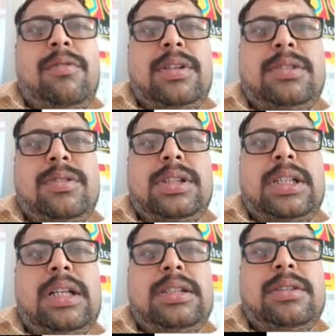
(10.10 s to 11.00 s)
we will
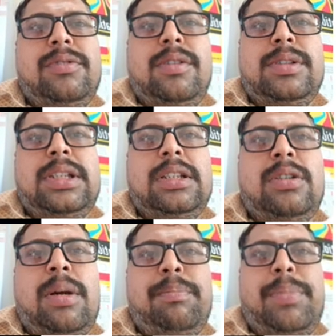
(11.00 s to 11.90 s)
see
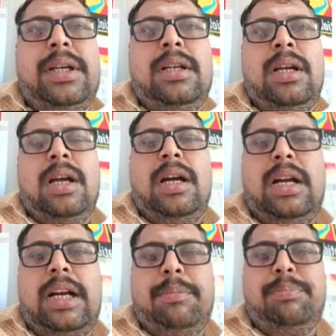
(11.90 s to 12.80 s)
NumPy.
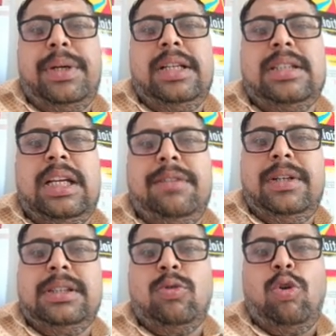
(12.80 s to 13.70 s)
NumPy and
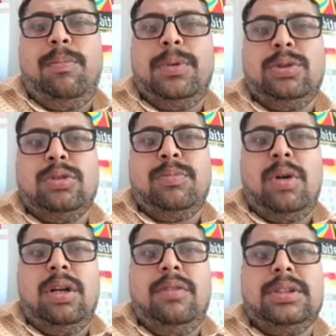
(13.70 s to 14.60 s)
SciPy is an open source
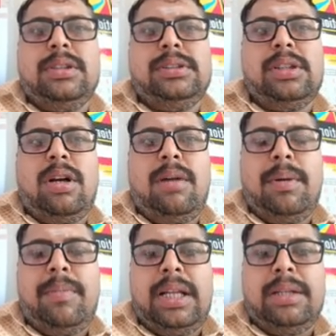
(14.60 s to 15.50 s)
model which is a
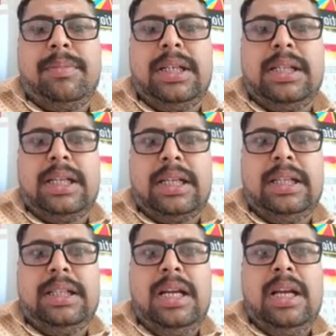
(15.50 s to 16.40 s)
common mathematical
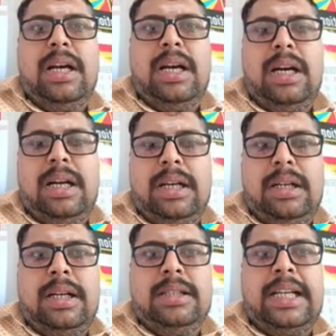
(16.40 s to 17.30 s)
technique.
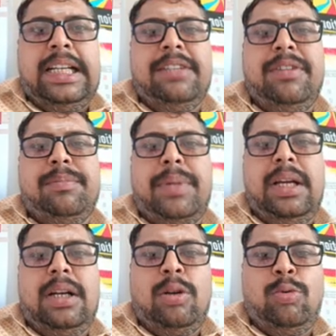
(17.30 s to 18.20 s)
That is scientific pi
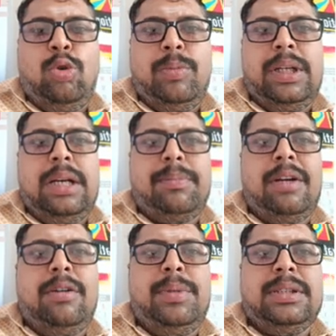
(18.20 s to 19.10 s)
and numerical pi
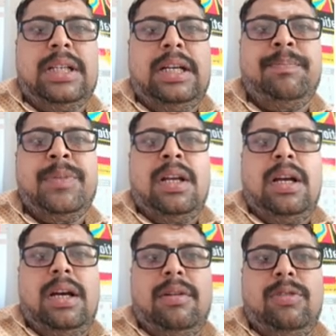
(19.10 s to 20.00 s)
will be said.
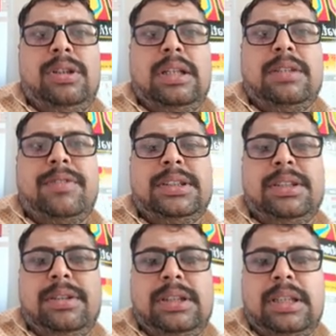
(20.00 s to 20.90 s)
It has a
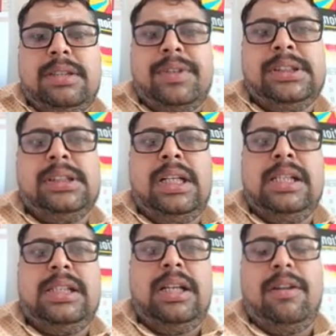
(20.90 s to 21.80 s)

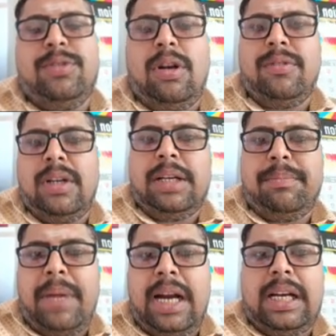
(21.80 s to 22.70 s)
functionality of software like
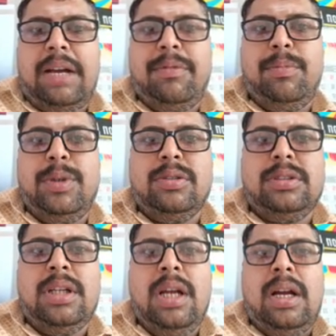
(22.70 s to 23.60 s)
MATLAB will be
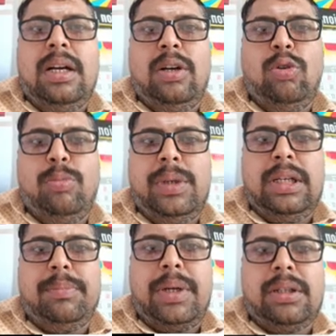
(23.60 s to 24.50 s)
used. And
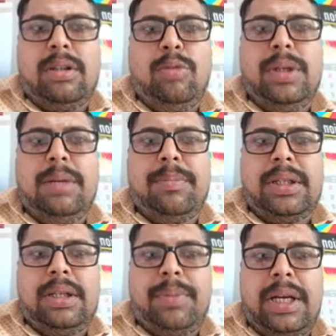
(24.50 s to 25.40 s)
numerical
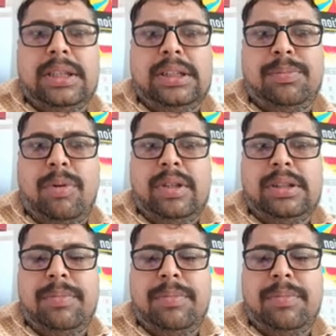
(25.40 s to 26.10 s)
Python packages provides